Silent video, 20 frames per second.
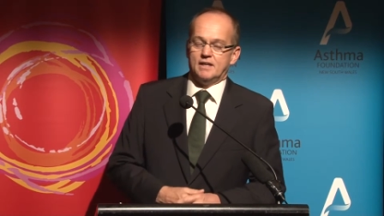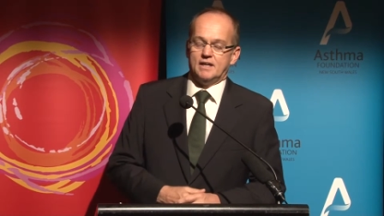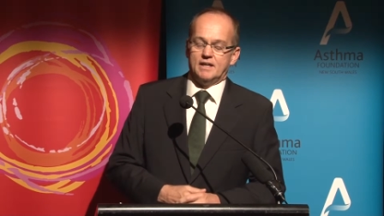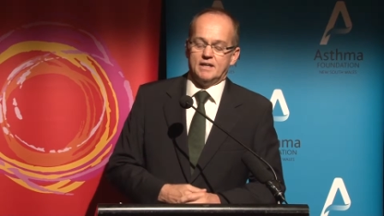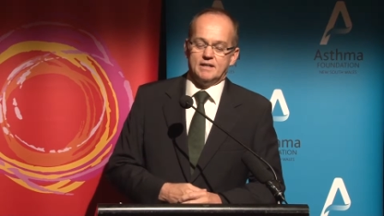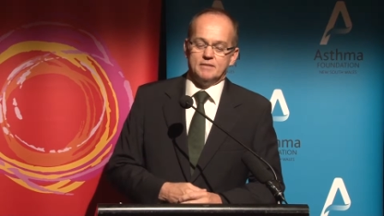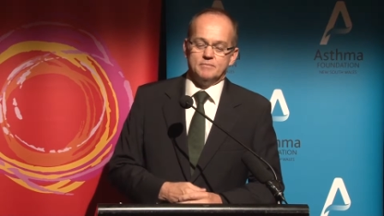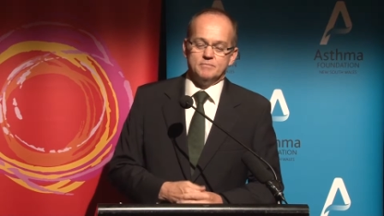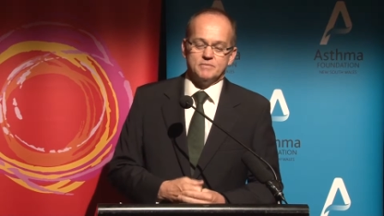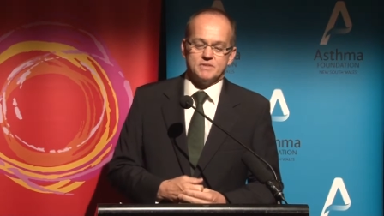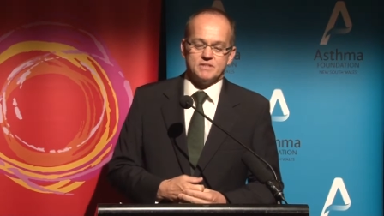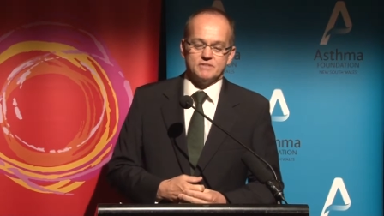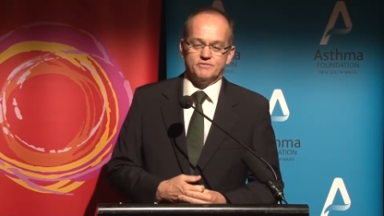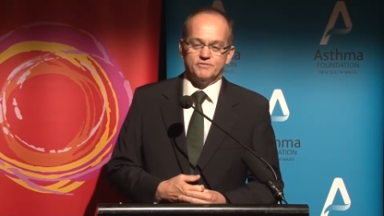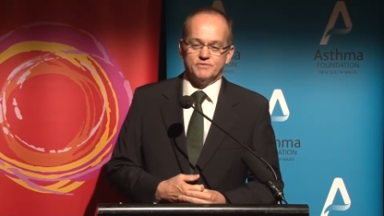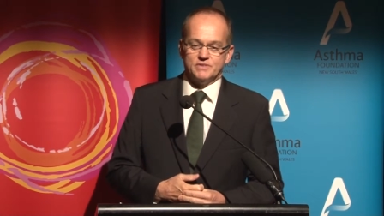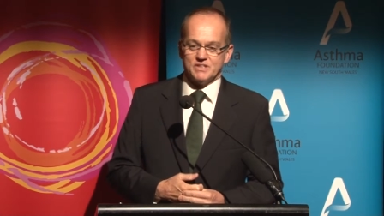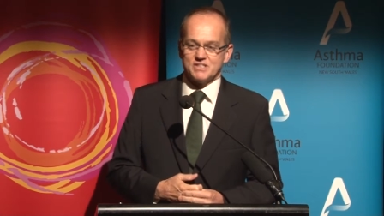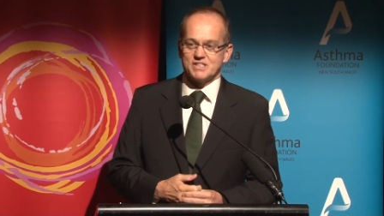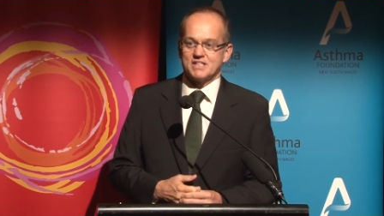uh, to
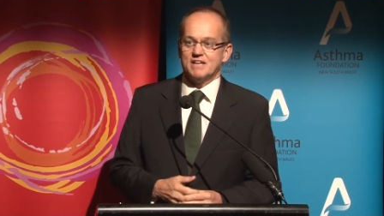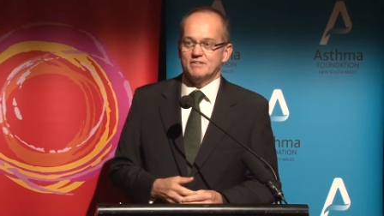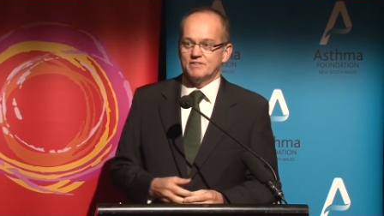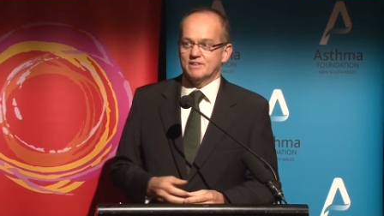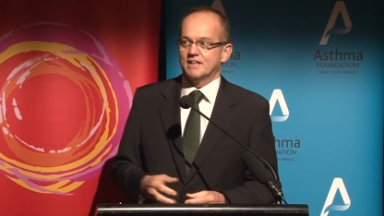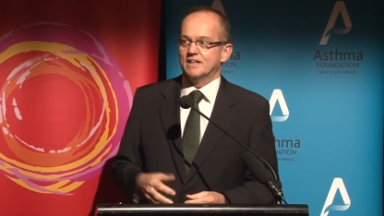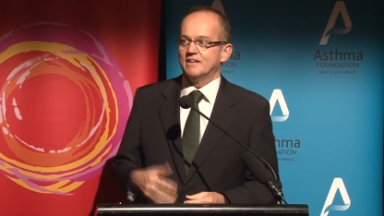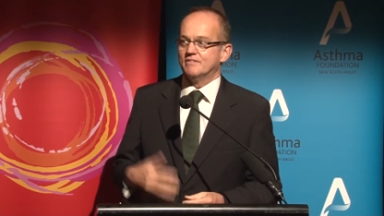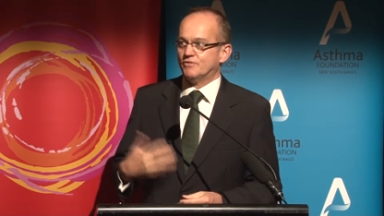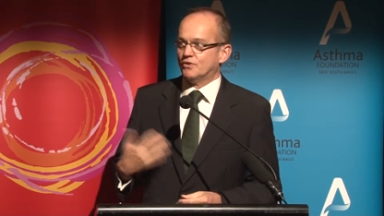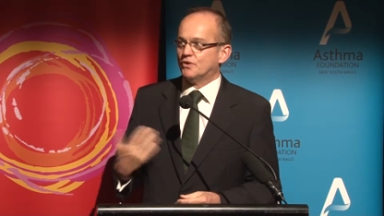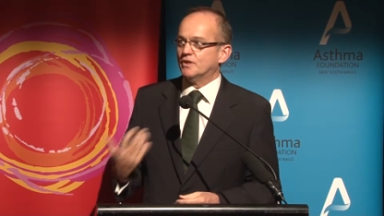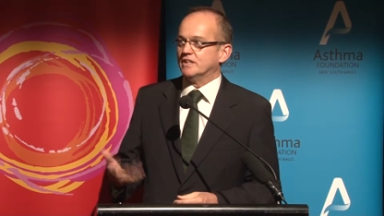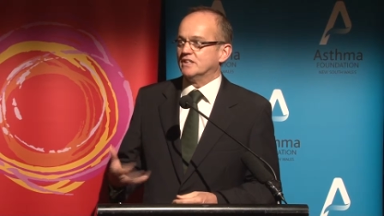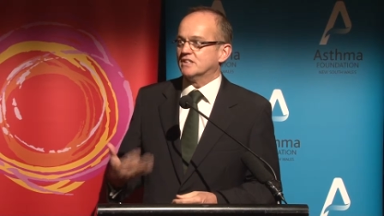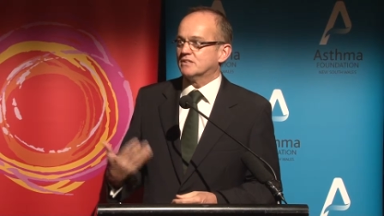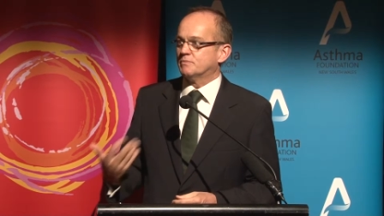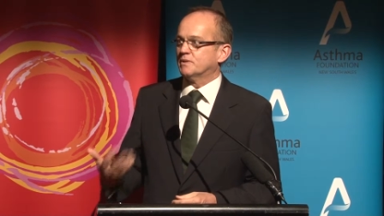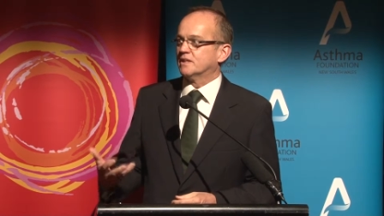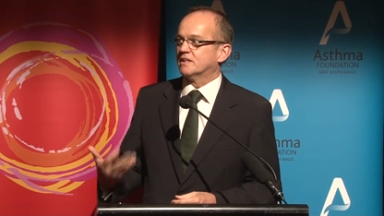discover their
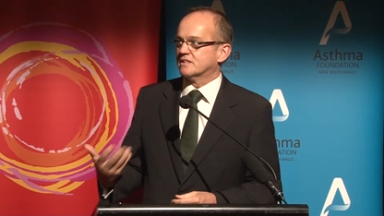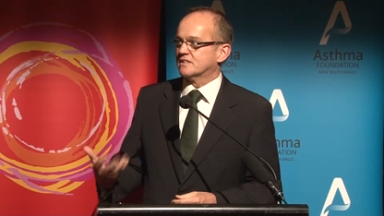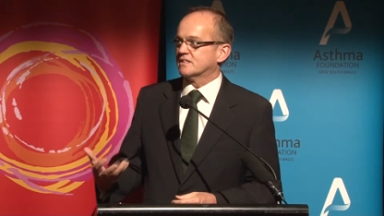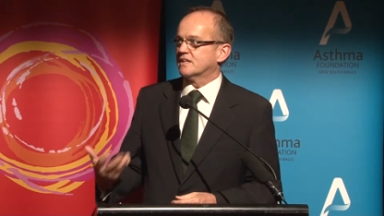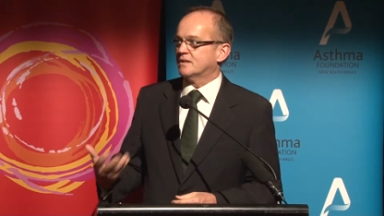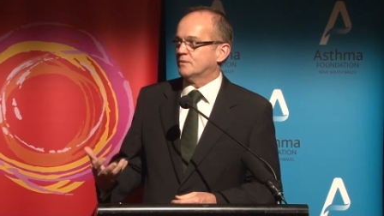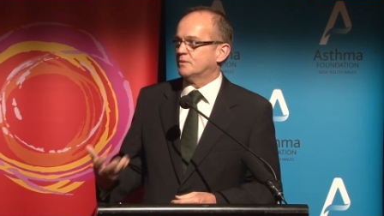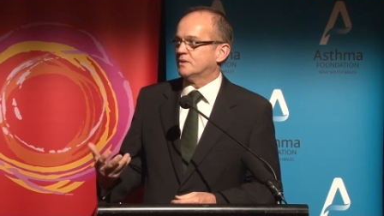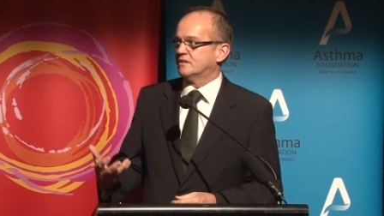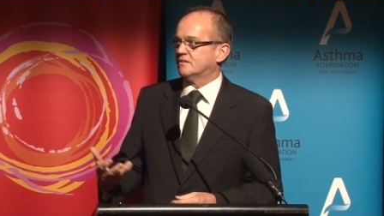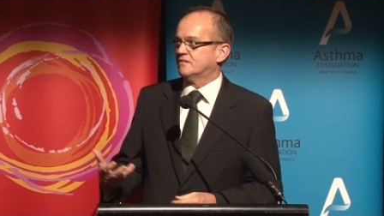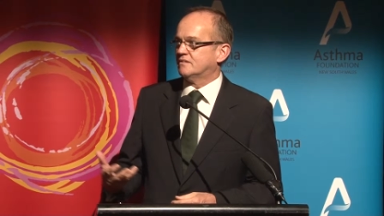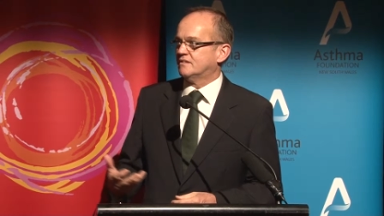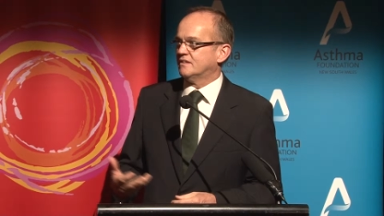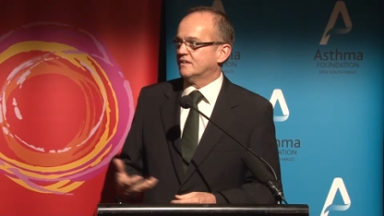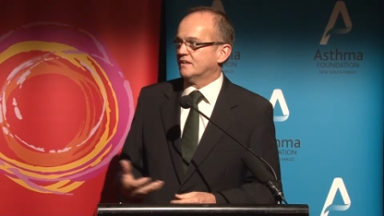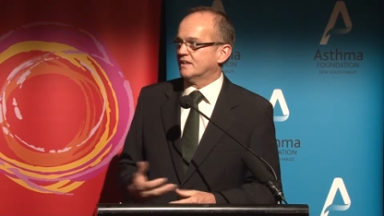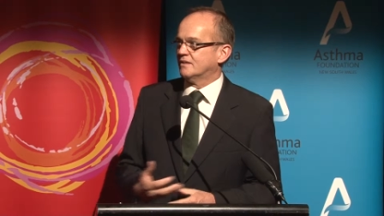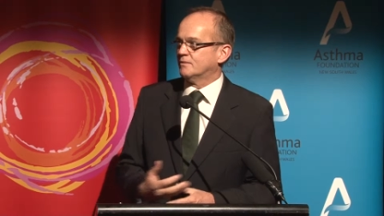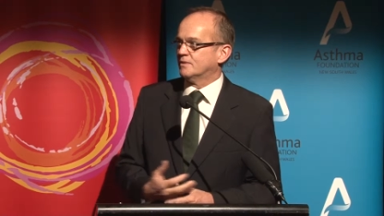voice because they were
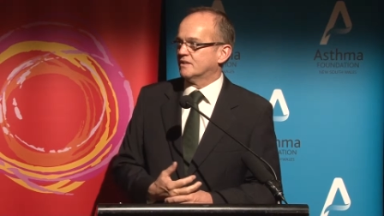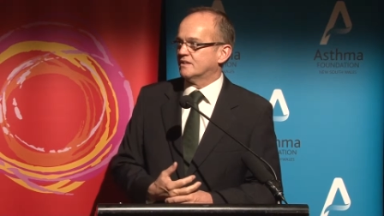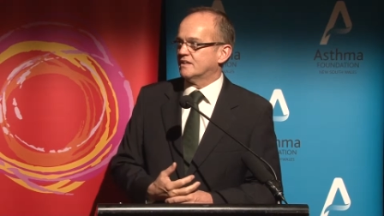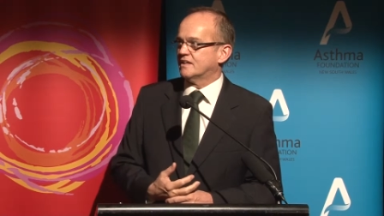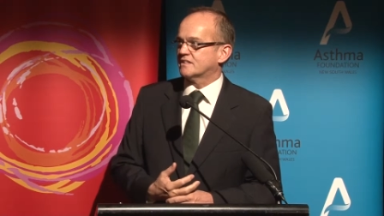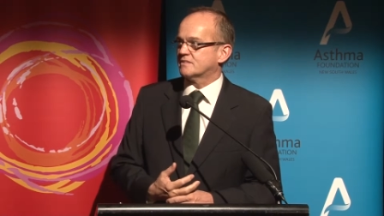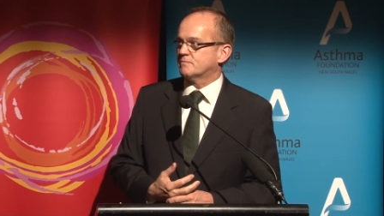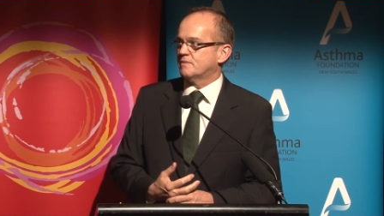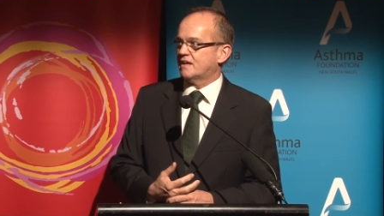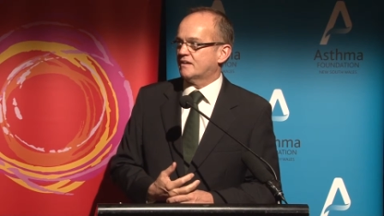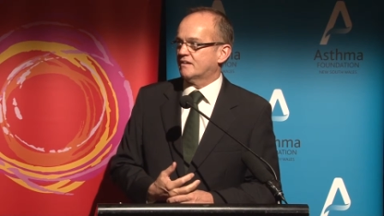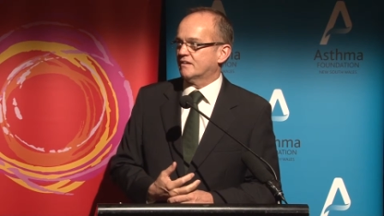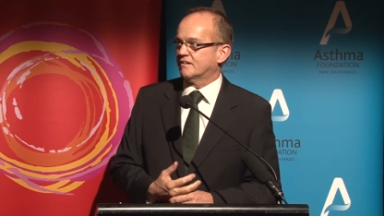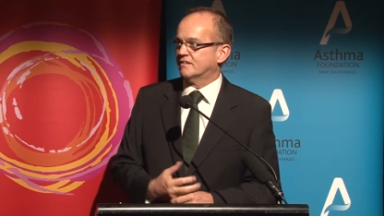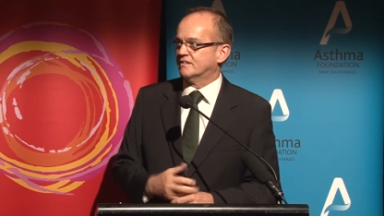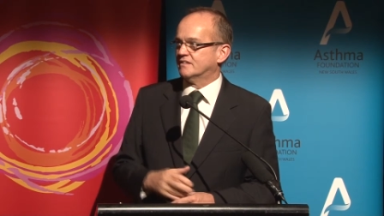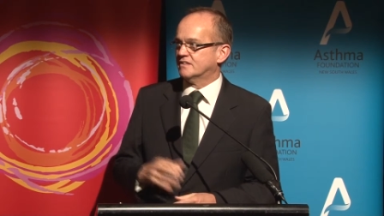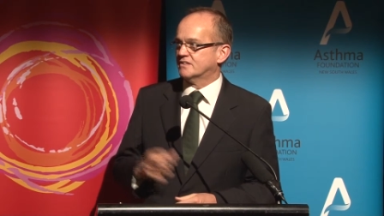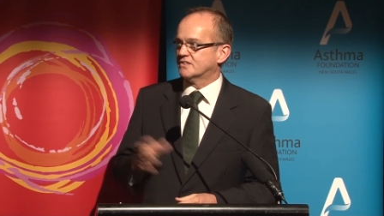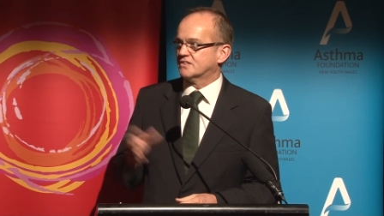dealing with an asthmatic
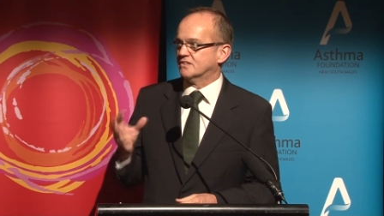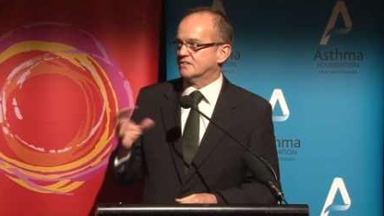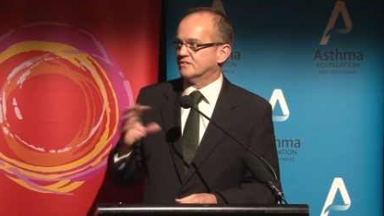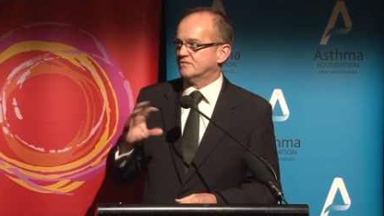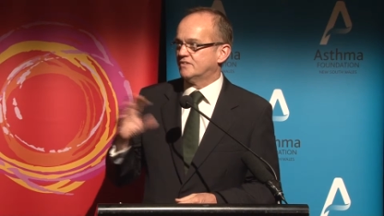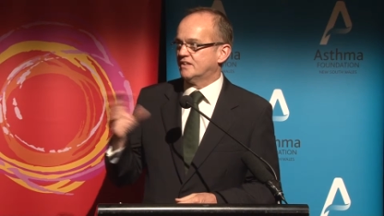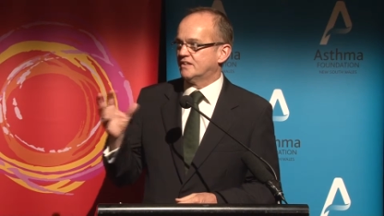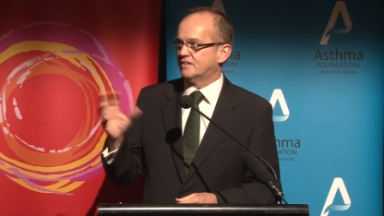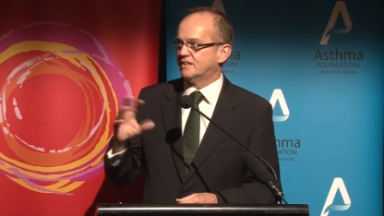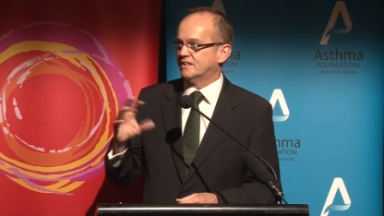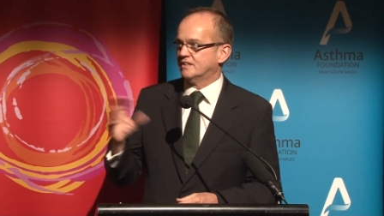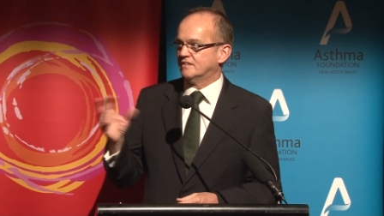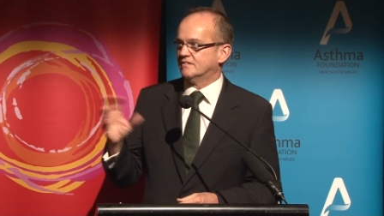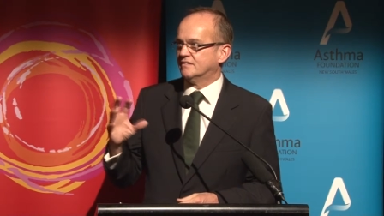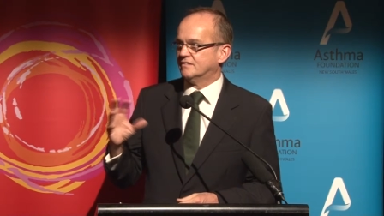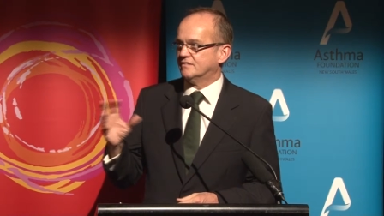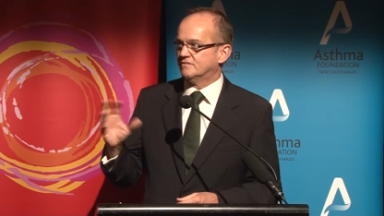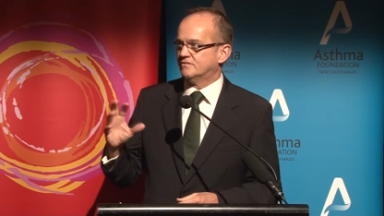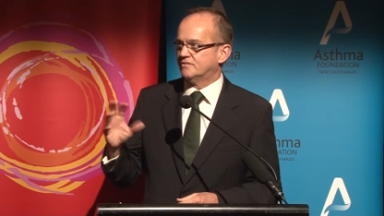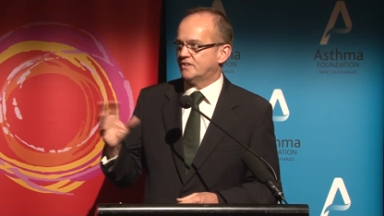condition of varying,
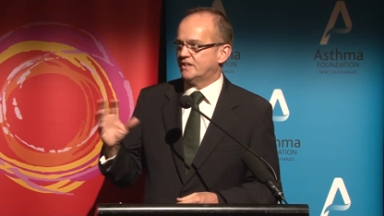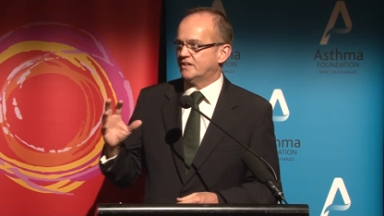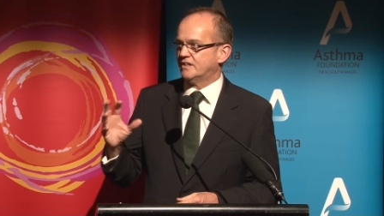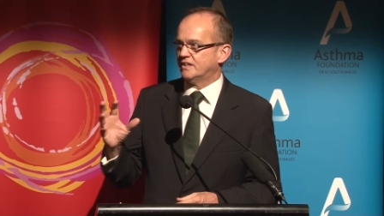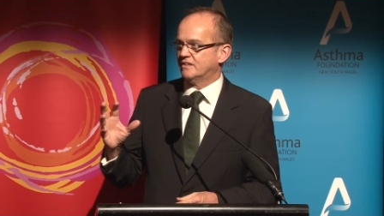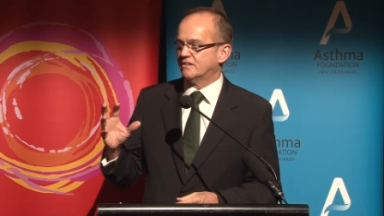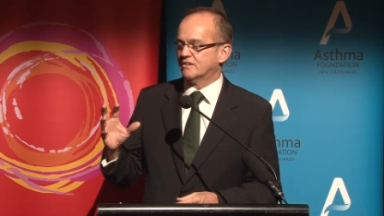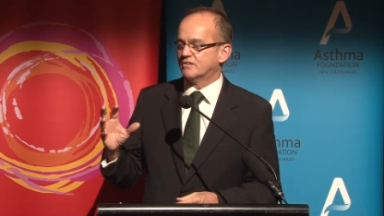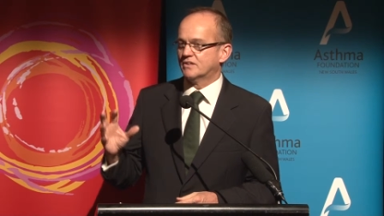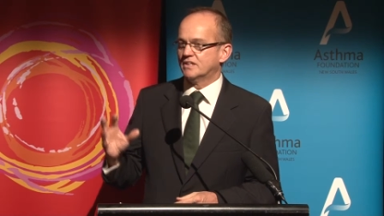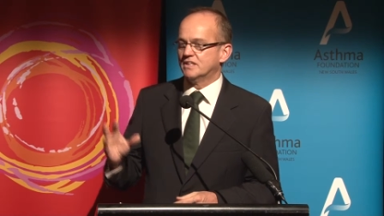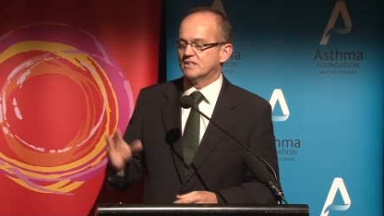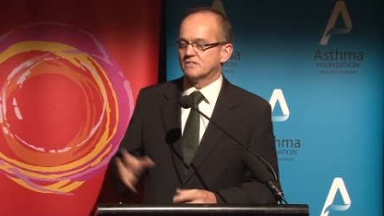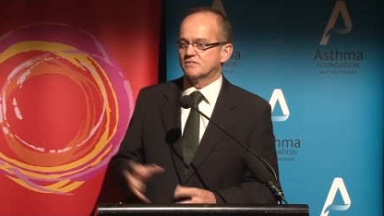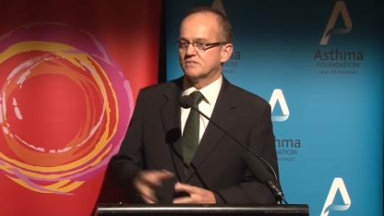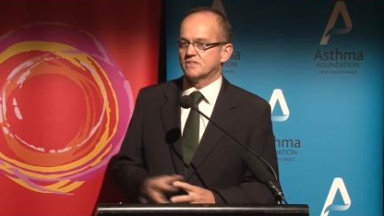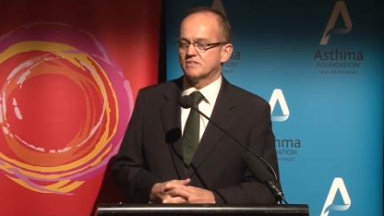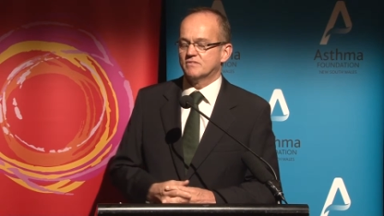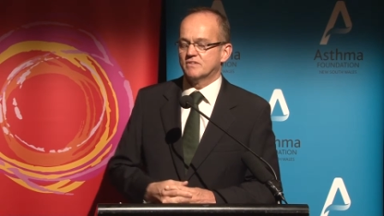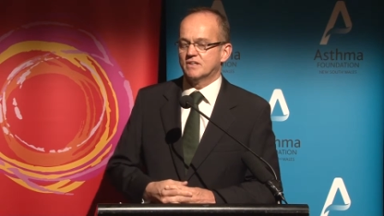varying degrees of